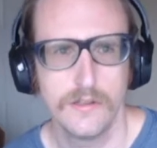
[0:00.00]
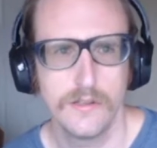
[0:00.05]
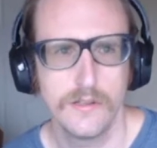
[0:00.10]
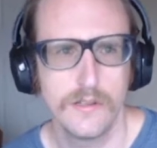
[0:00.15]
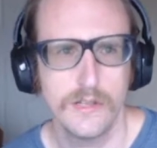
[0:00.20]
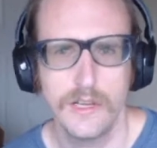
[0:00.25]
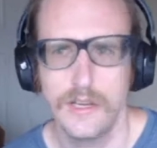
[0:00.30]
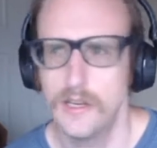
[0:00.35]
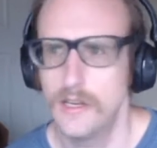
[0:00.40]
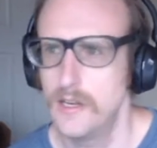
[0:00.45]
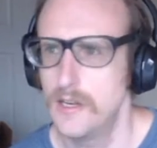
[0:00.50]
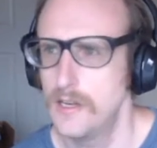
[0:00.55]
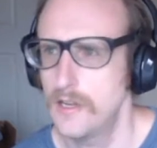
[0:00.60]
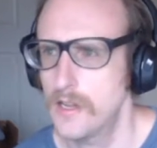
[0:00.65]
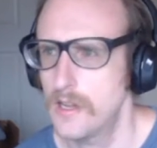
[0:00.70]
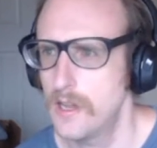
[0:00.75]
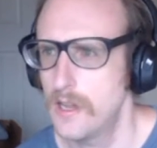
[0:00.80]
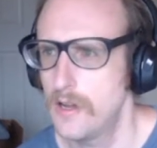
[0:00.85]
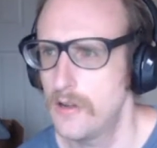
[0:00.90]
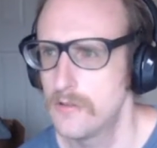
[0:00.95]

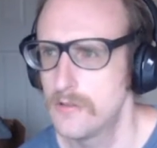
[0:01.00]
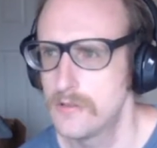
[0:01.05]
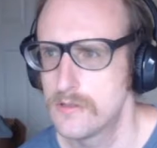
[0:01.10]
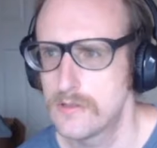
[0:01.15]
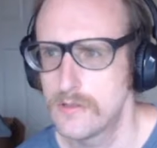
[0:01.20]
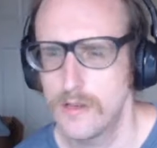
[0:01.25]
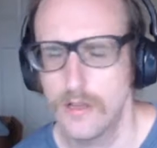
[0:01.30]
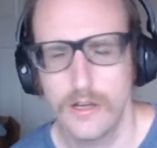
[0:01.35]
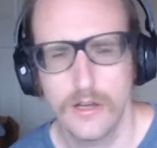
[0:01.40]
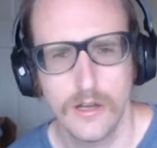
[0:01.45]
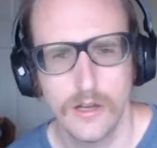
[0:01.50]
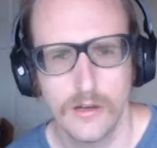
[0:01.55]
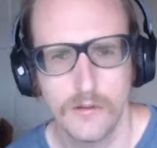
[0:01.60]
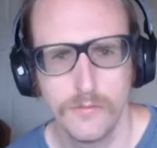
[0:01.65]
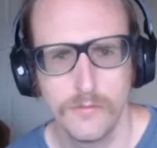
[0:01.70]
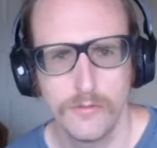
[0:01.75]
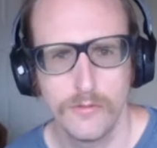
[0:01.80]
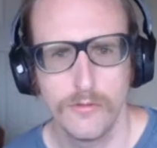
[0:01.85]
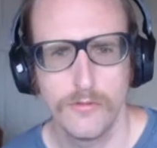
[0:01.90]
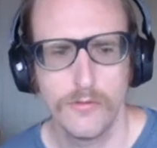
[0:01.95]
account.
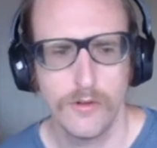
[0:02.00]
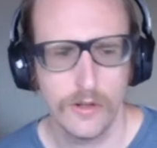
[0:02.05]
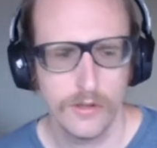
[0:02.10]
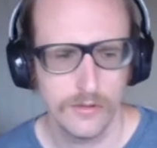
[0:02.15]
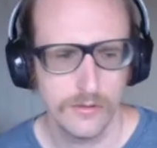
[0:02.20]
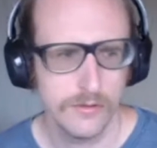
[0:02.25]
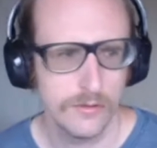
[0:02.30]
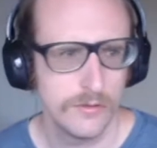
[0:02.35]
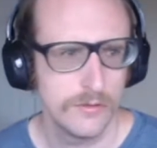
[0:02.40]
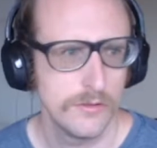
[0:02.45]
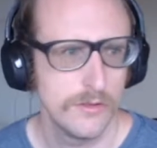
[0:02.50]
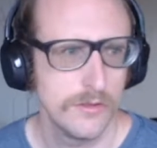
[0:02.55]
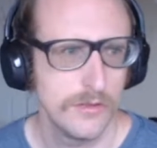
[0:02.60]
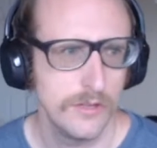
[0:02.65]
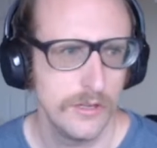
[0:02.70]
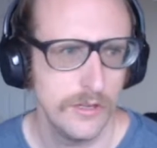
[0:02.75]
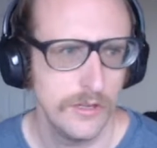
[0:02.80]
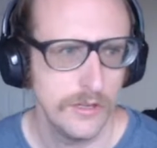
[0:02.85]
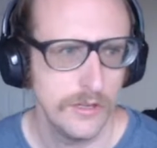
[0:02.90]
We'll follow the